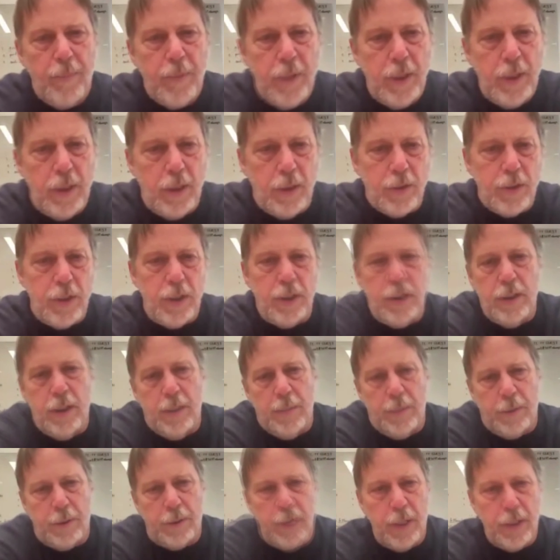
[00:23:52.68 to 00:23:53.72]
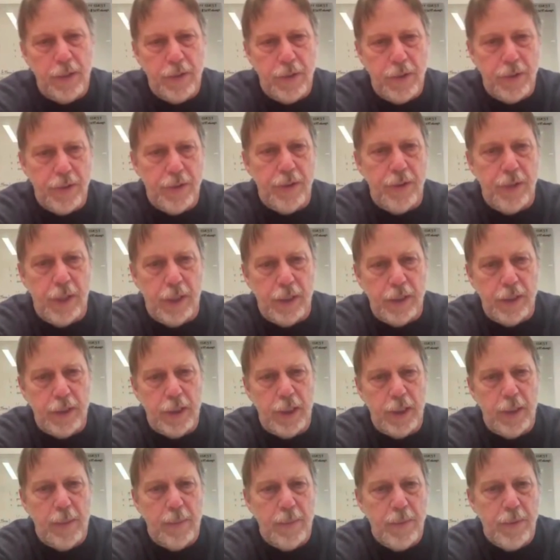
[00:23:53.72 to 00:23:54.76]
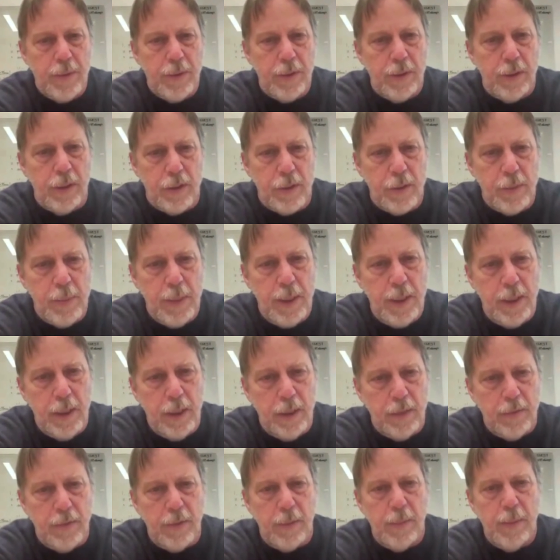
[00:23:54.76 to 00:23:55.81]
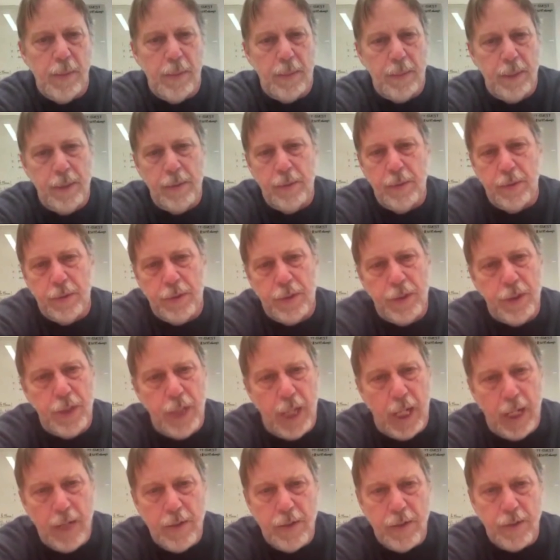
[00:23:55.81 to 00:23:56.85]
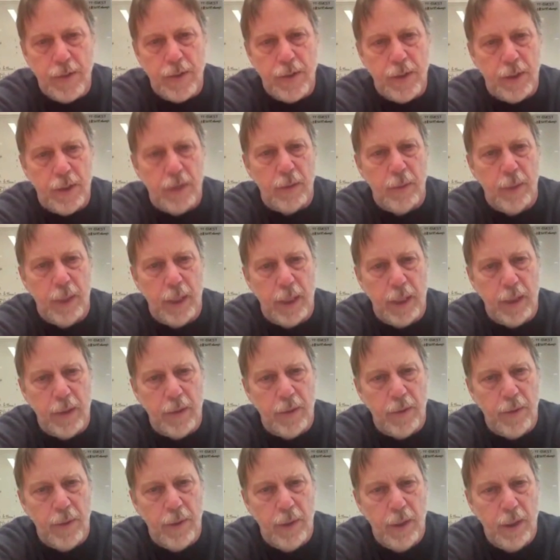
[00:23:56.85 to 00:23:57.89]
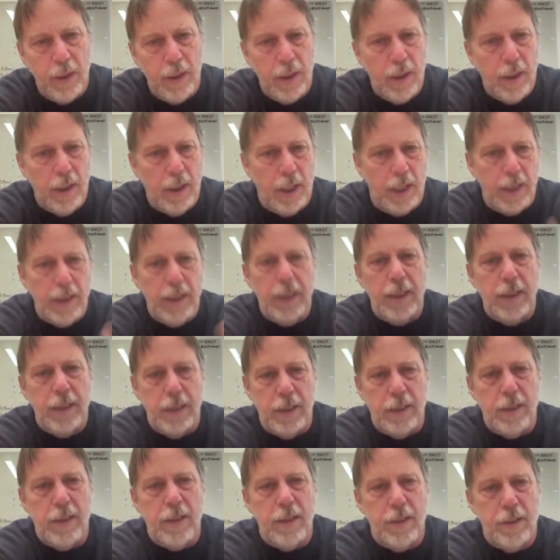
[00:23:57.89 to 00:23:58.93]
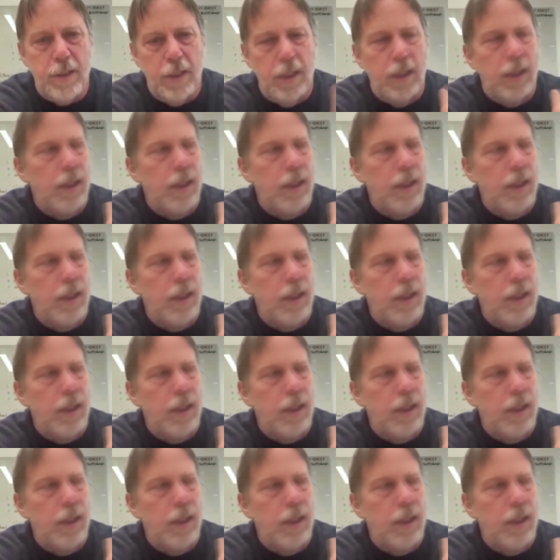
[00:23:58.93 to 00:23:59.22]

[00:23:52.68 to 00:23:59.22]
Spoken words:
a certain number of transistors on chips. The speed of the memory will change in certain ways. I need to